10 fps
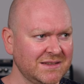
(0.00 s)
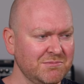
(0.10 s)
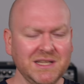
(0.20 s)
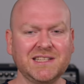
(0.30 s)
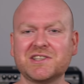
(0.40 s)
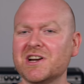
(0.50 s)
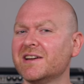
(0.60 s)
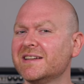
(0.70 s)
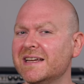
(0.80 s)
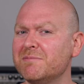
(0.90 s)
meet each
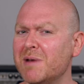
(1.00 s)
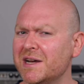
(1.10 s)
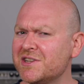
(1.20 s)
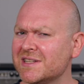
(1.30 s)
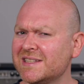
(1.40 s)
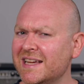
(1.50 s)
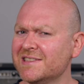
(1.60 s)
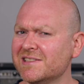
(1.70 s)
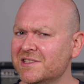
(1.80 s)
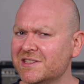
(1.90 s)
other, they might just
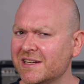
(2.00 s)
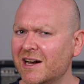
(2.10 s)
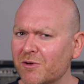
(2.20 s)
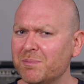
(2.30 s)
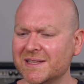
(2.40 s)
cancel each other out,